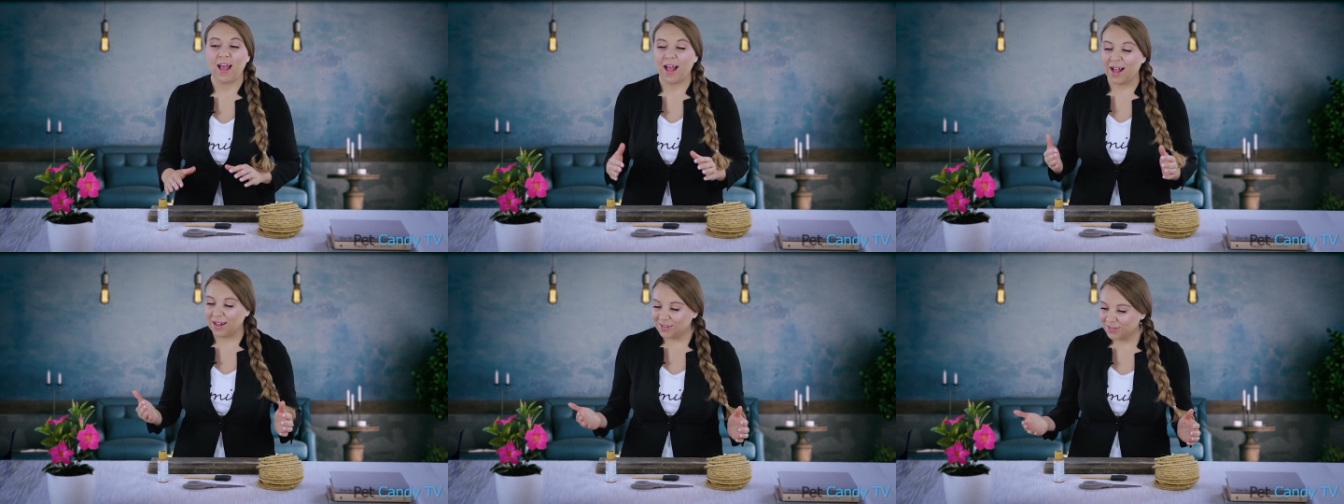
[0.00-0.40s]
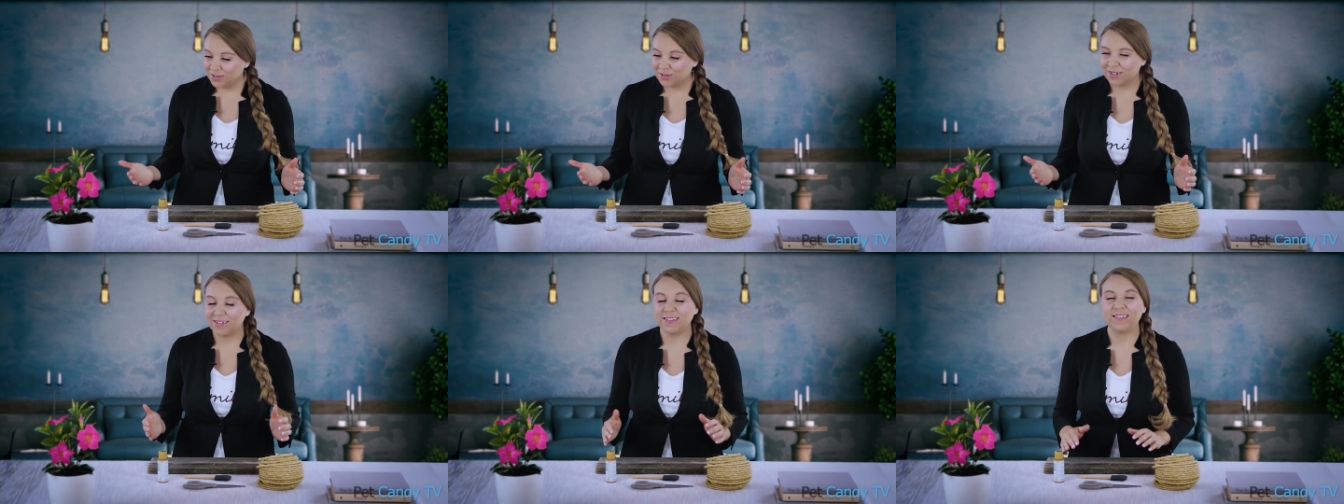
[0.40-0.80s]
As
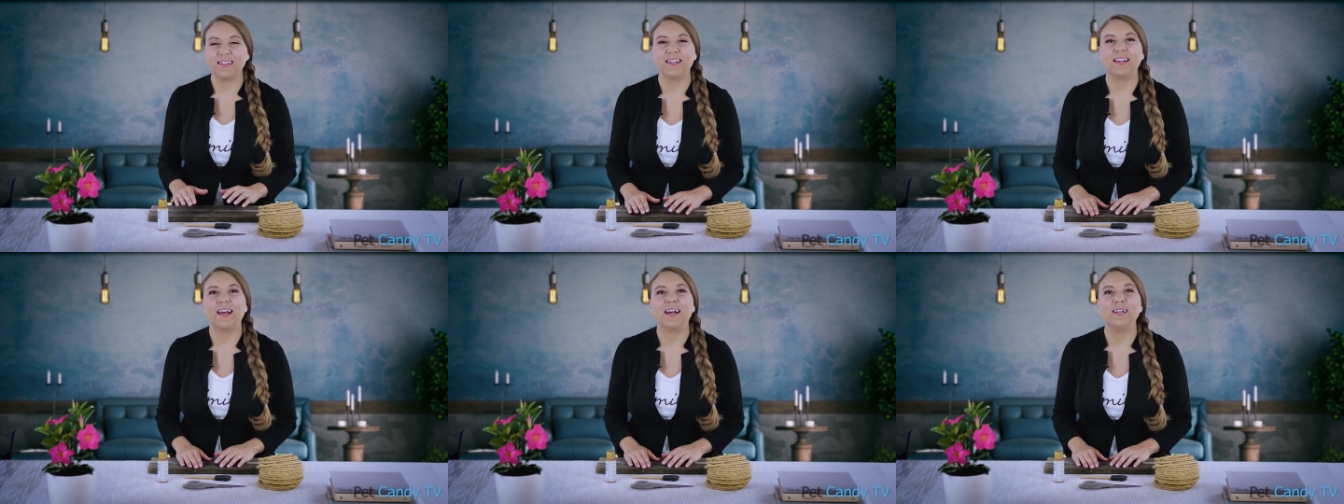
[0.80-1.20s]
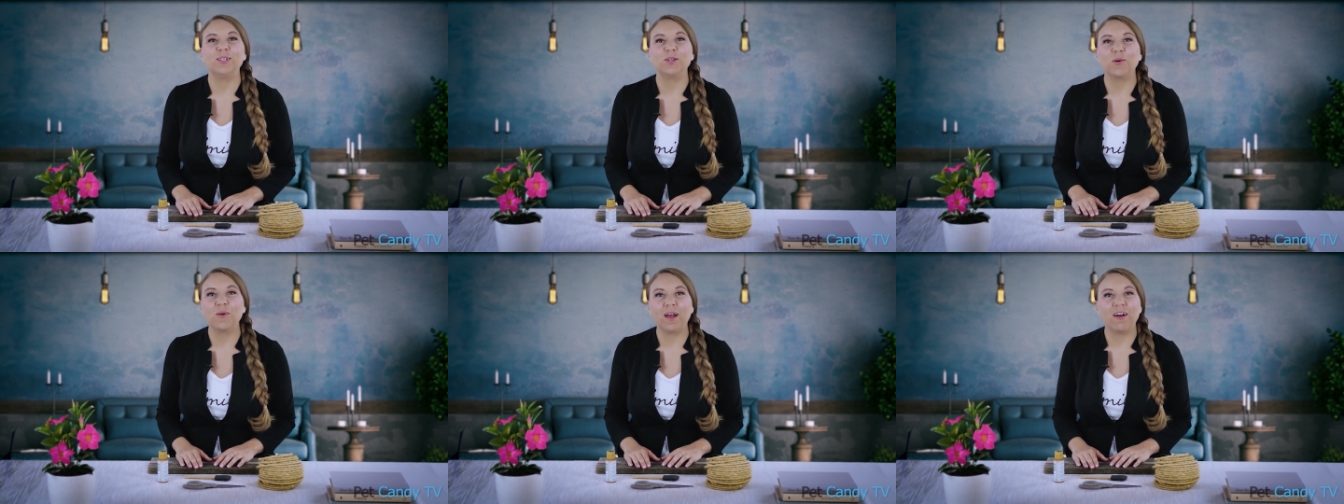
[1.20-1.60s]
you can see, I
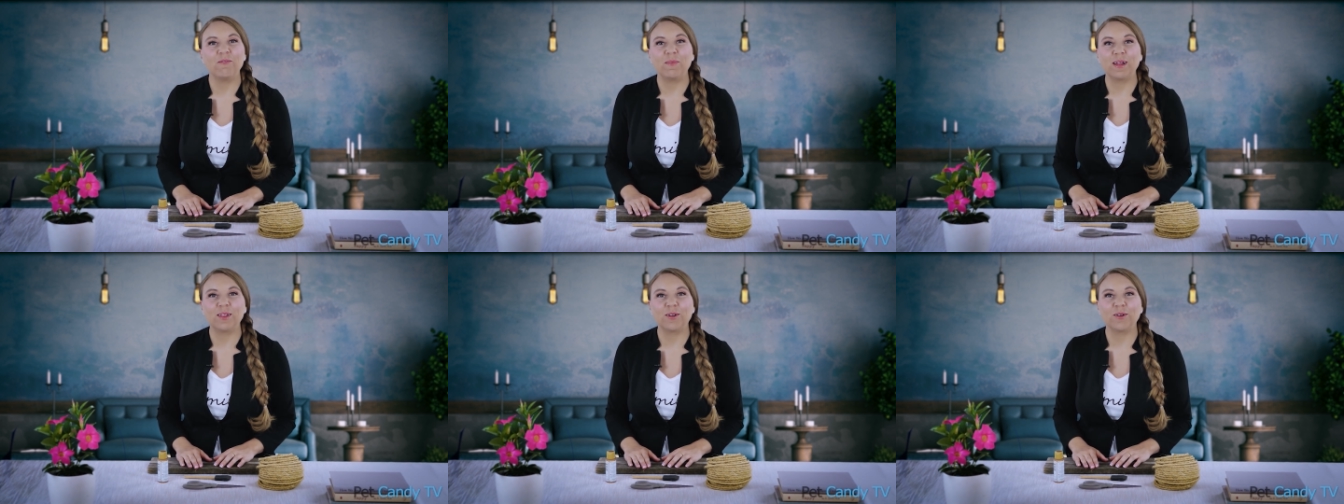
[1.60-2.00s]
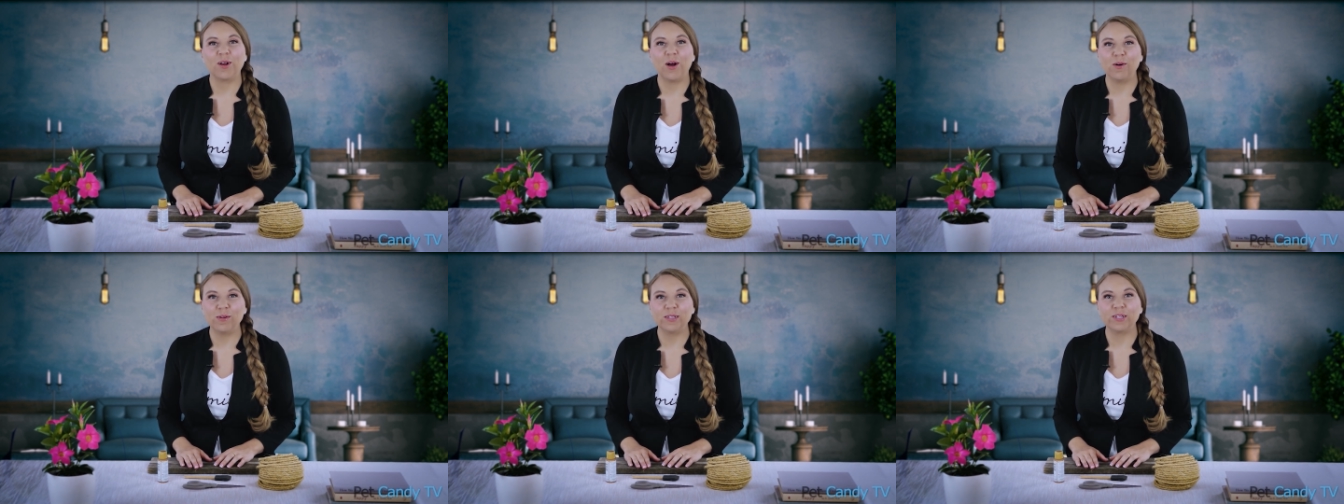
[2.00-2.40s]
don't have my little
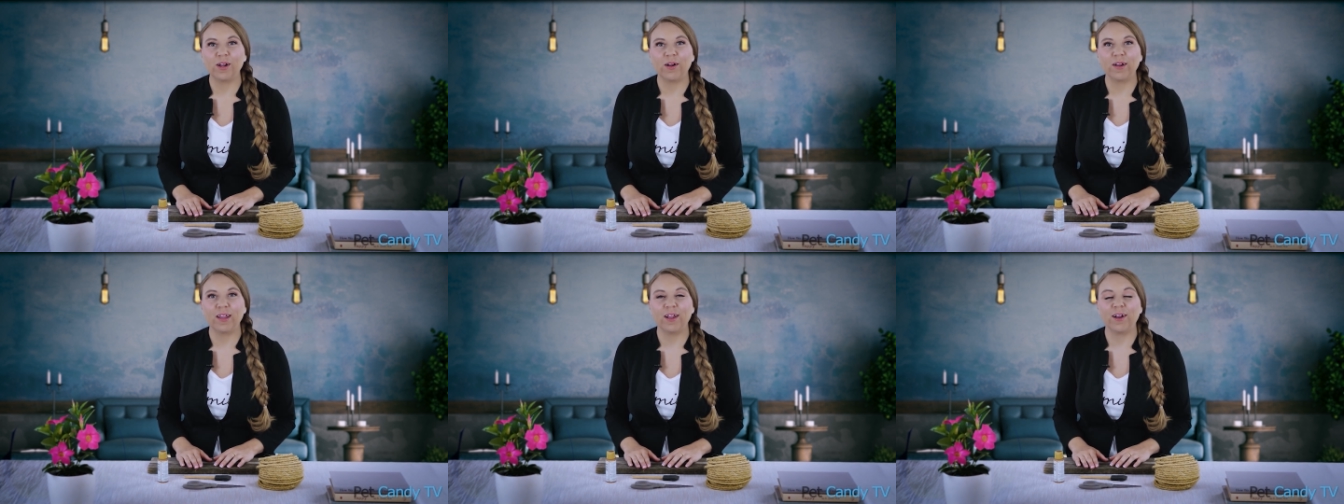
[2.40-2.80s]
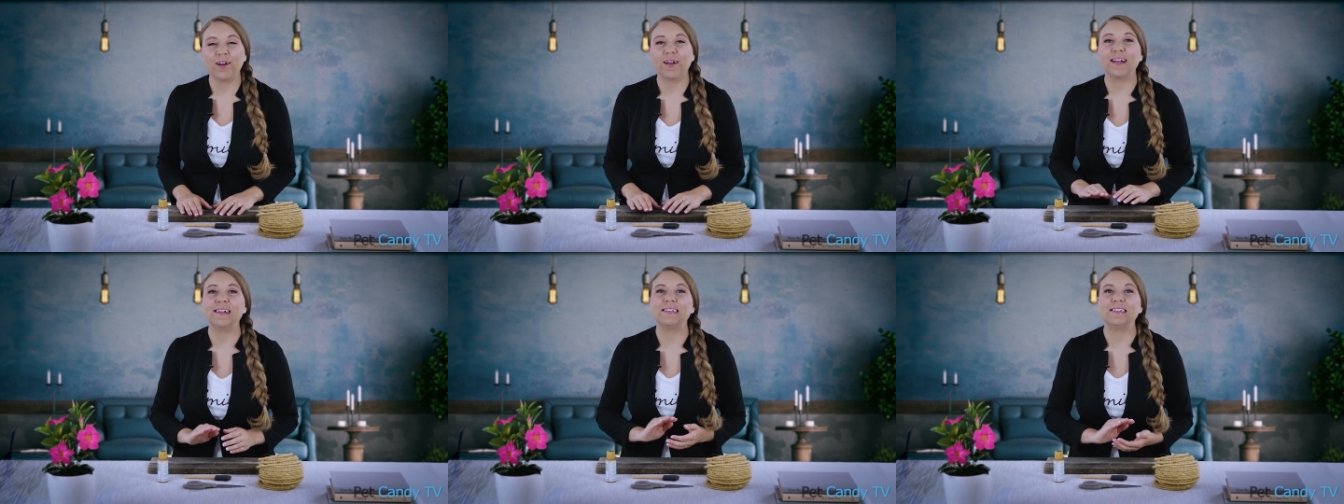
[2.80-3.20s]
co-star
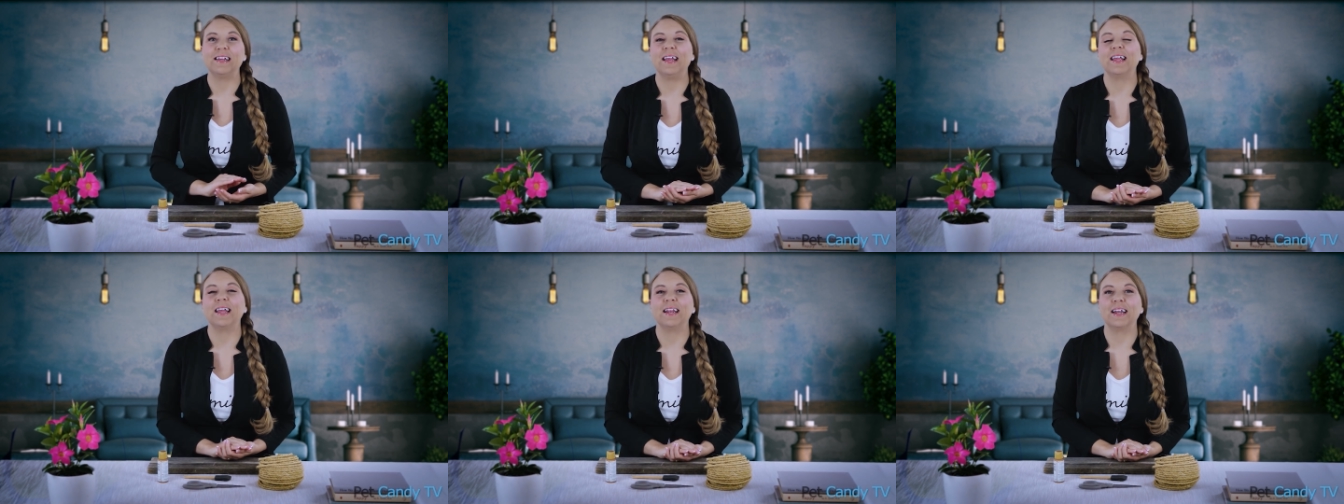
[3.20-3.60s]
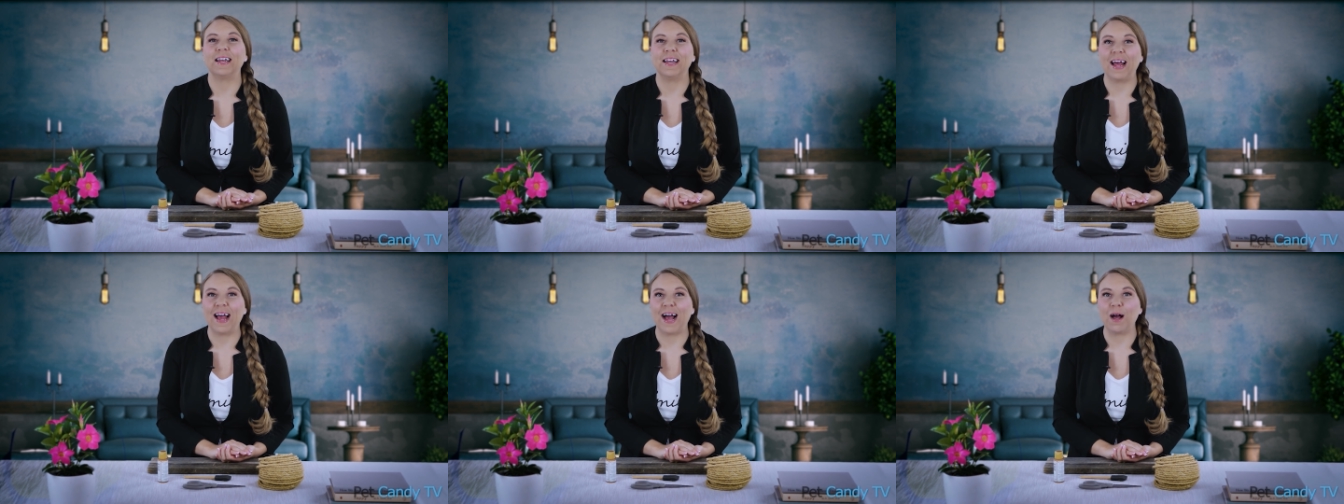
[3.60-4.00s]
here. He's taking a
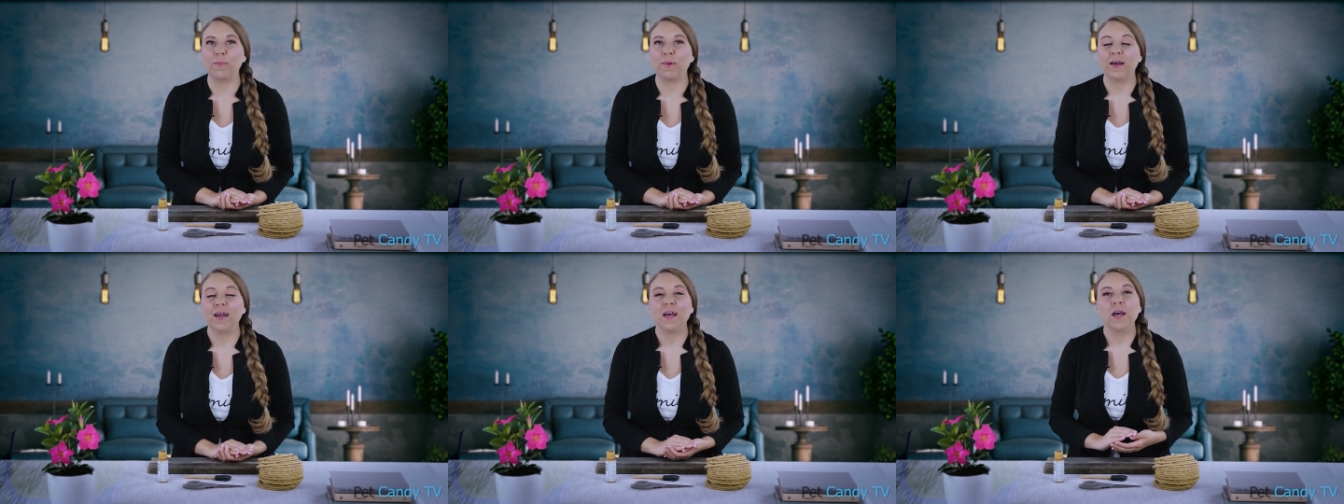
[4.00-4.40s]
nap.